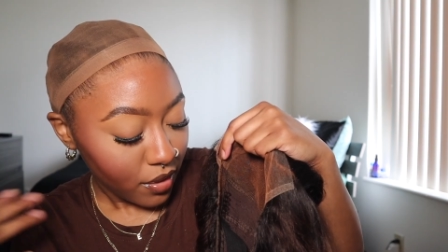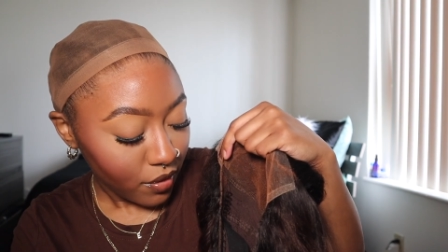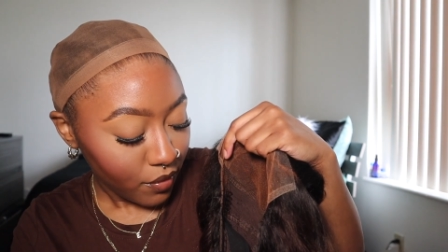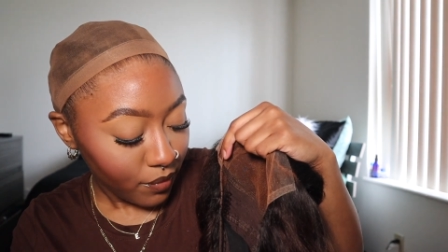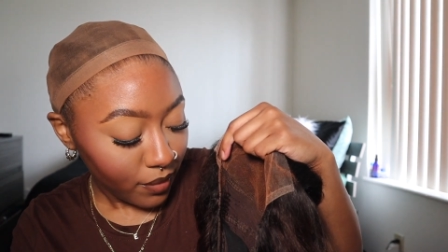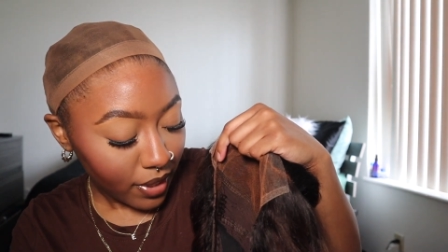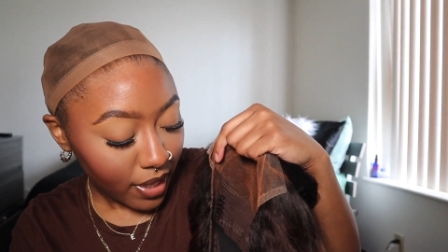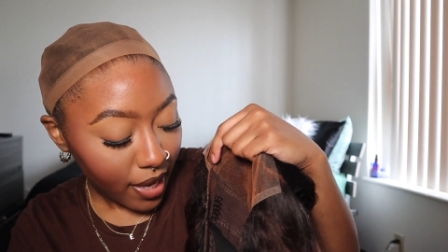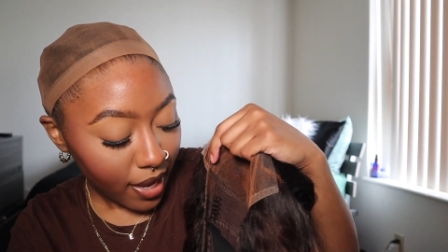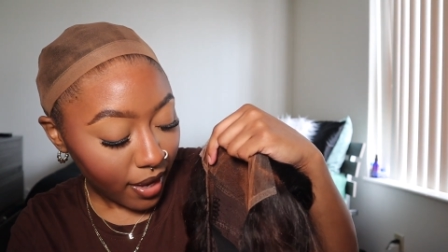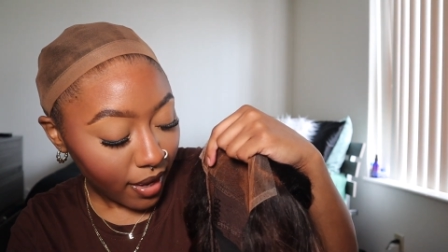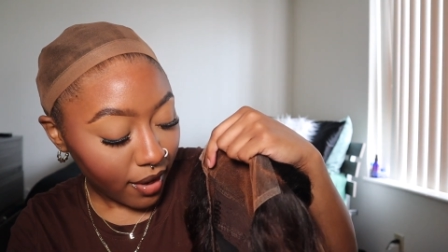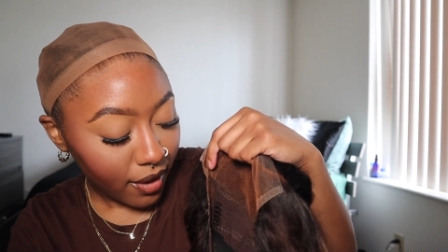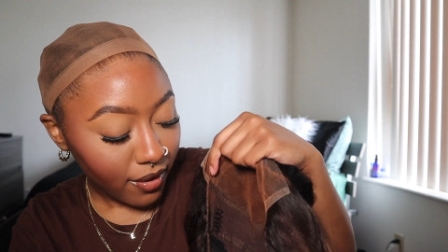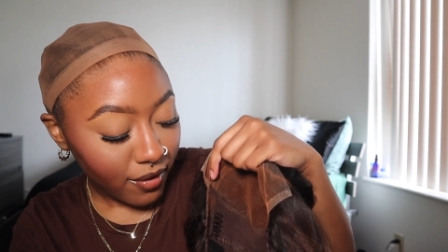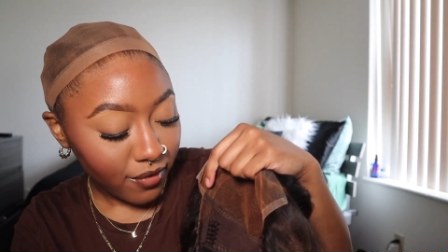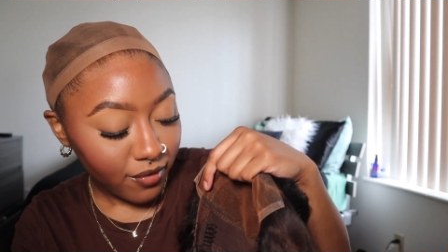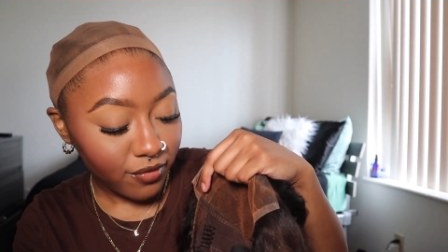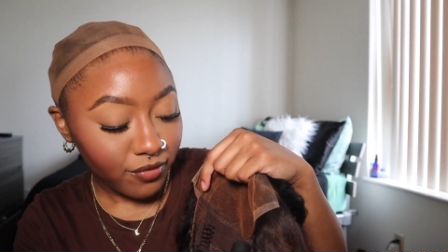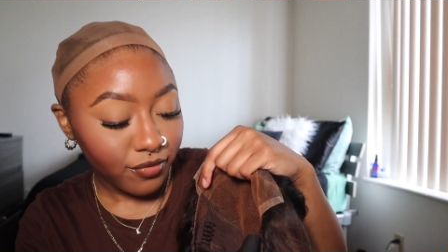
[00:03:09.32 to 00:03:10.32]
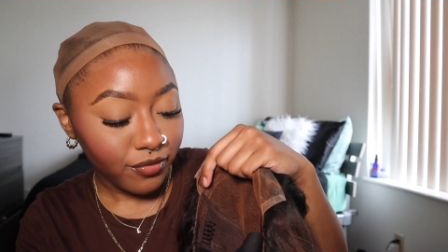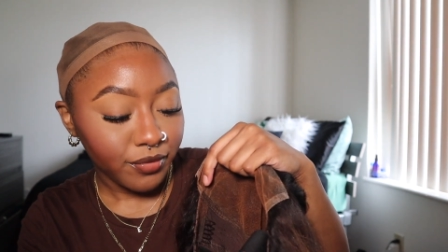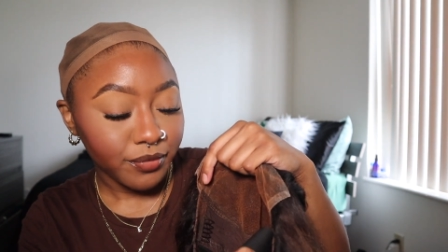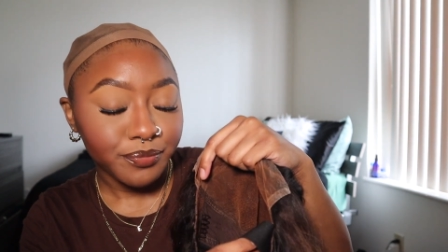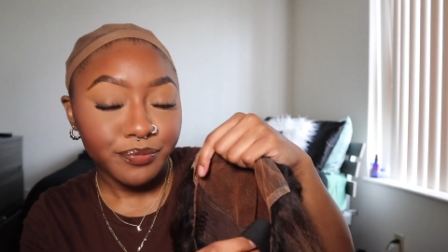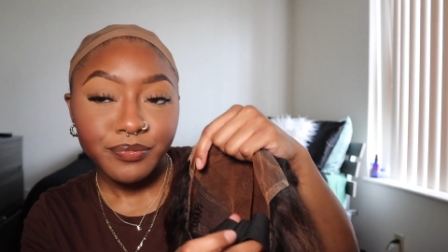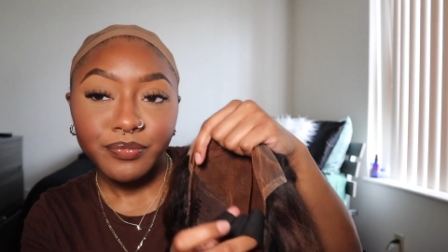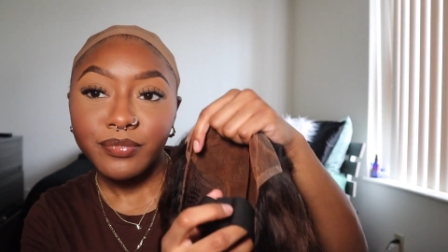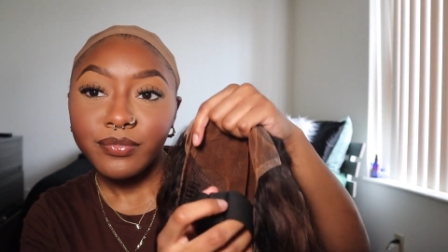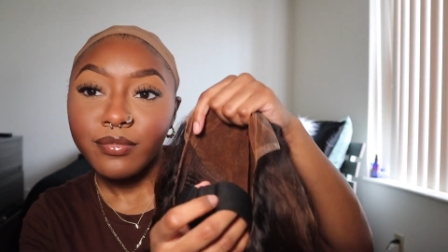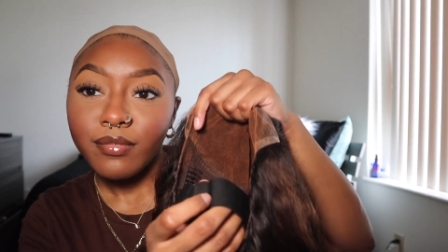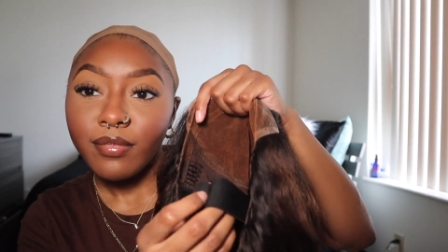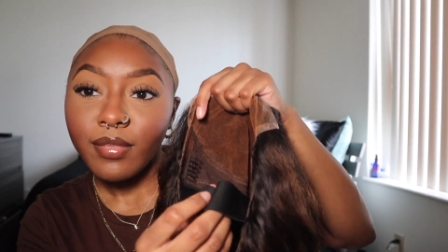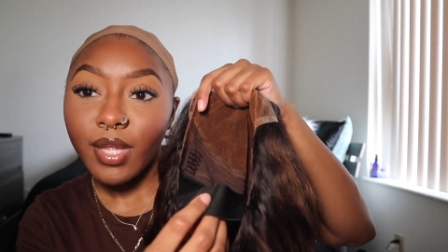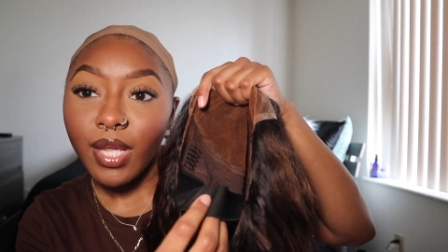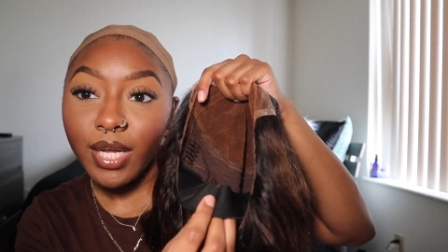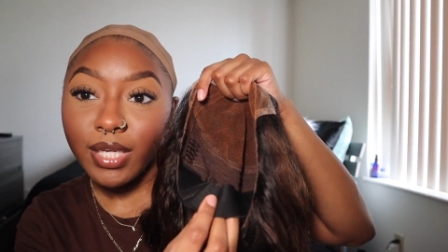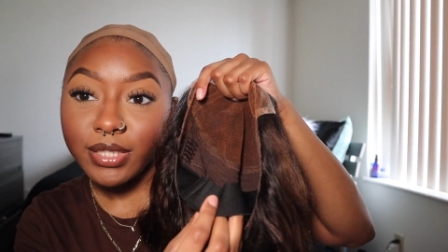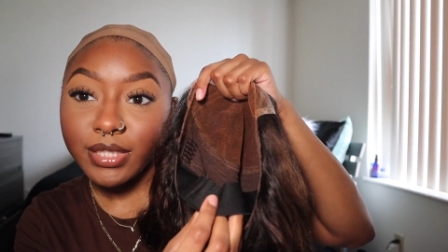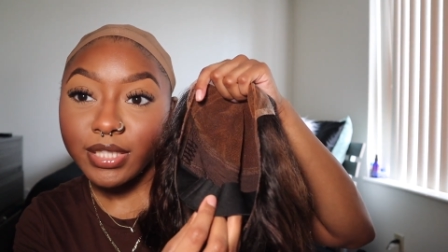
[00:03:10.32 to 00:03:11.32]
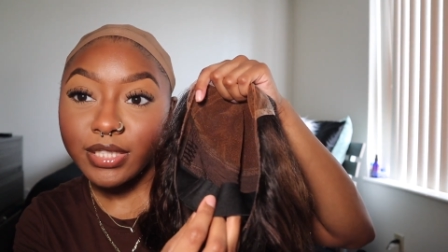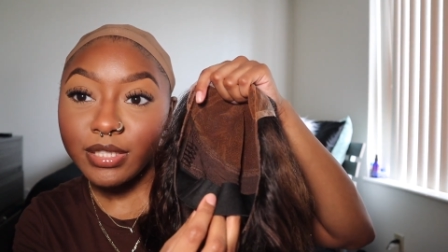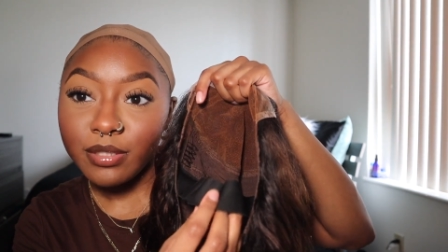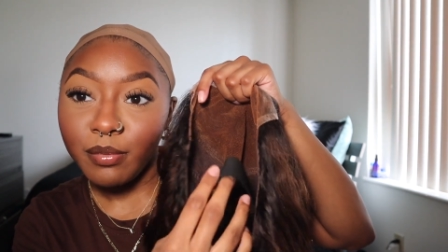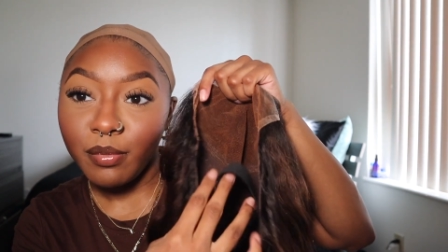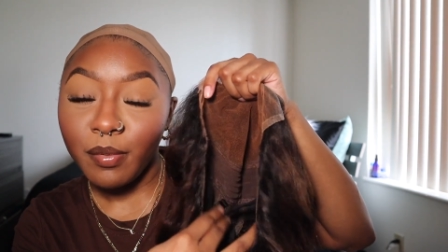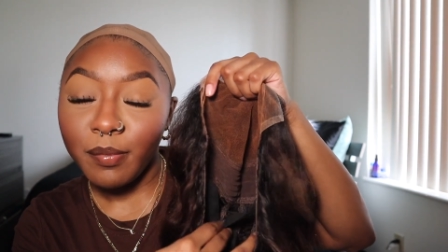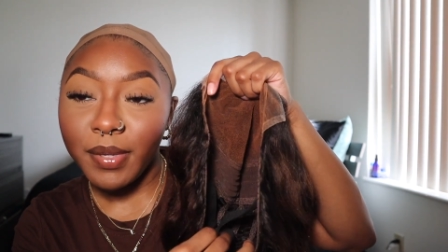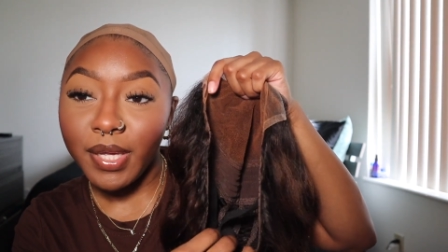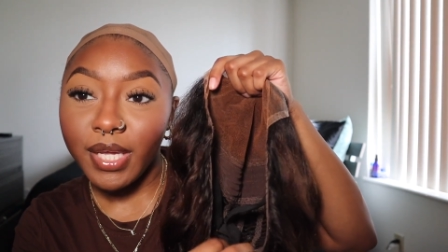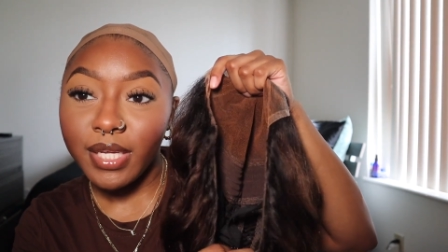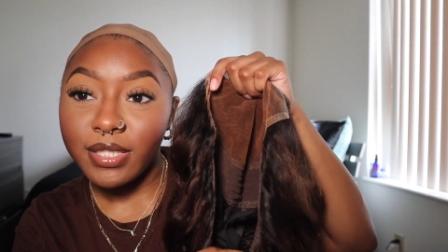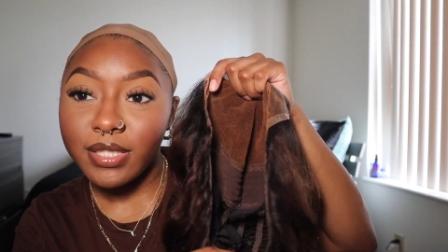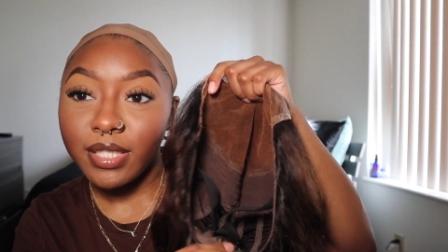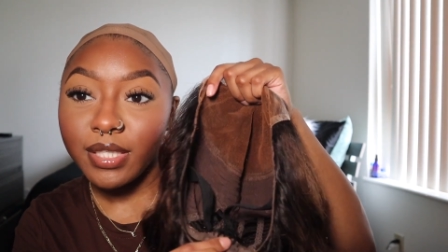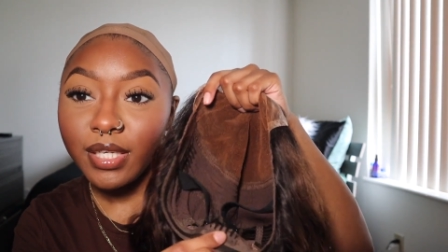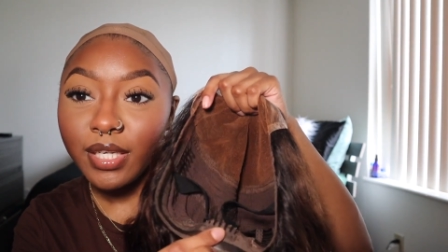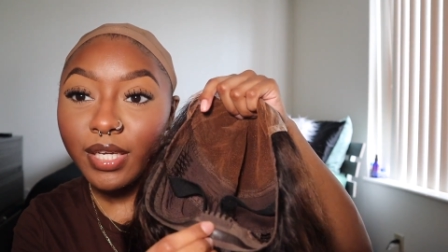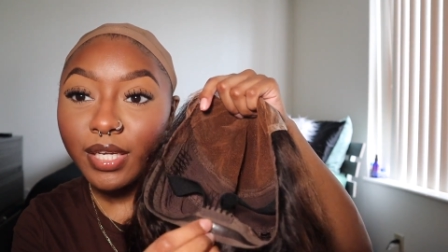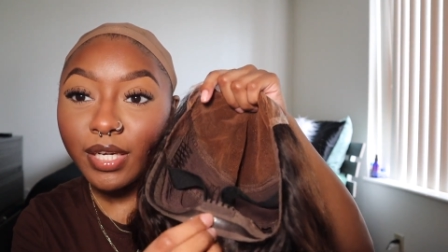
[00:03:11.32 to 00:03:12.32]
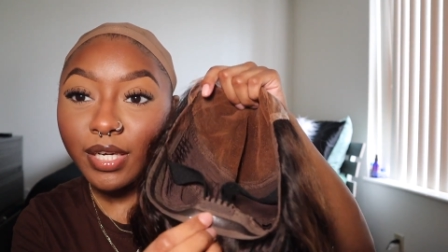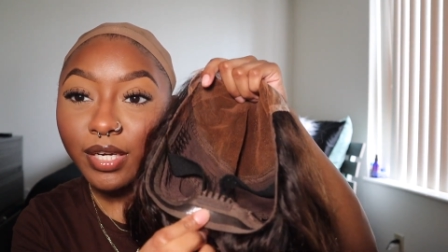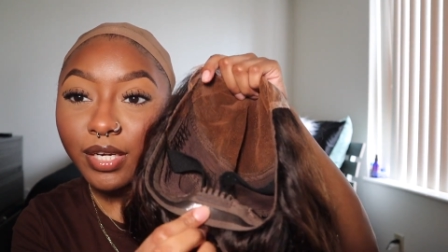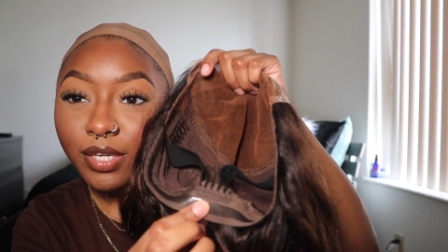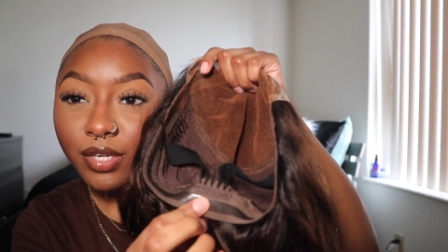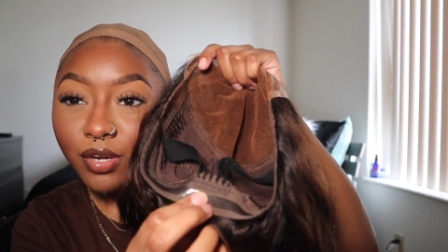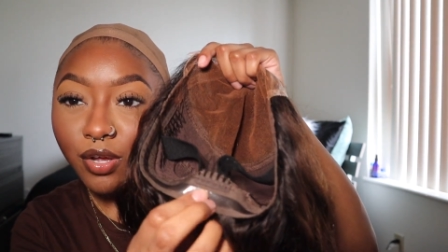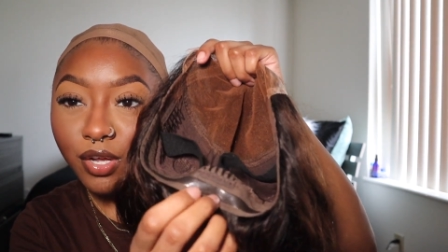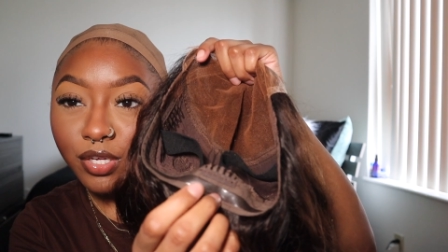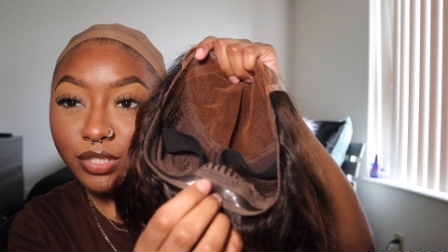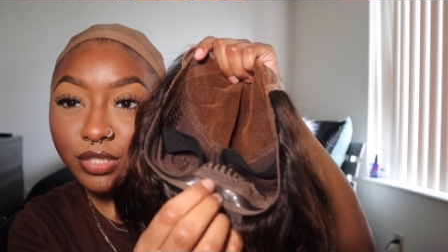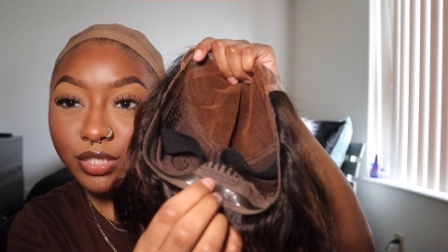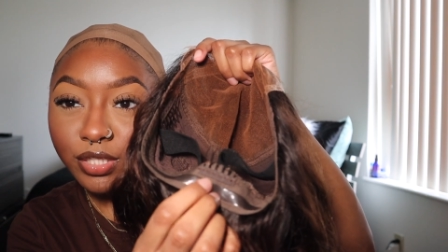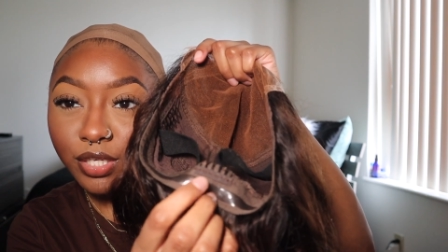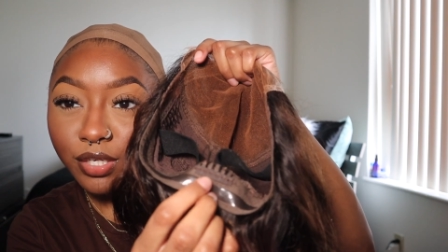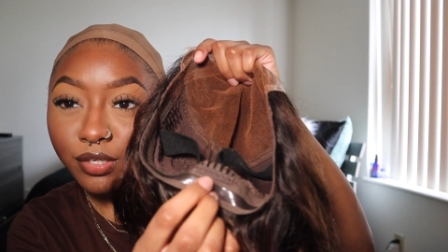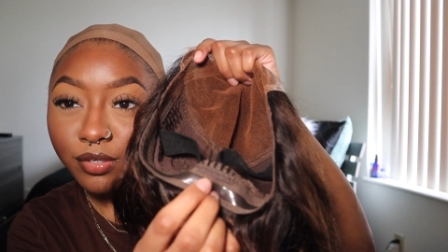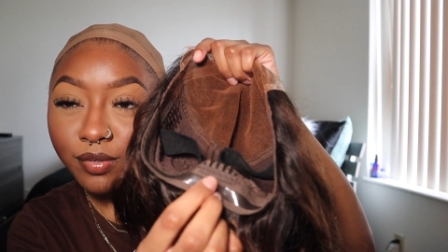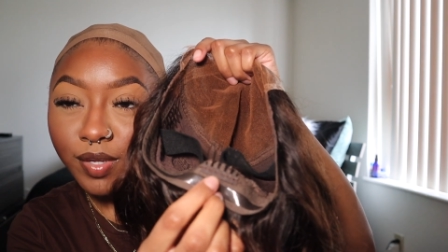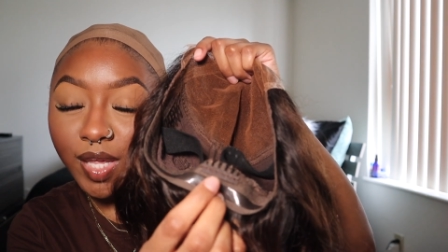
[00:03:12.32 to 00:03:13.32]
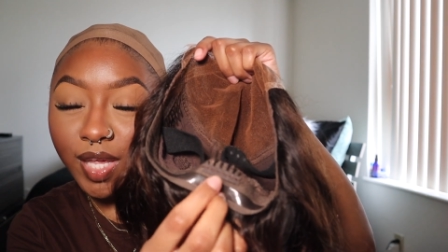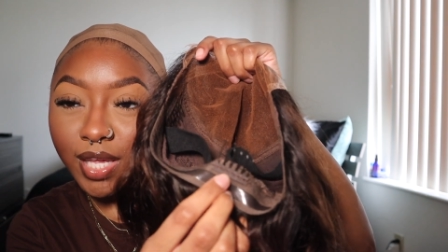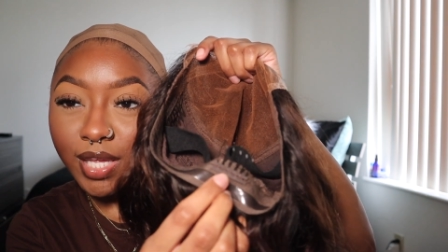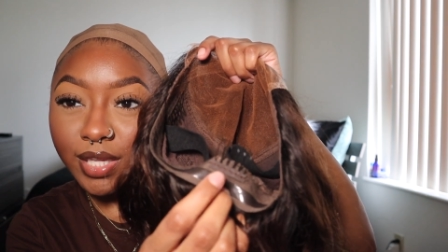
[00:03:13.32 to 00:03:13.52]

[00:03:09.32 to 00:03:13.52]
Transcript: We have adjustable bands in here, and also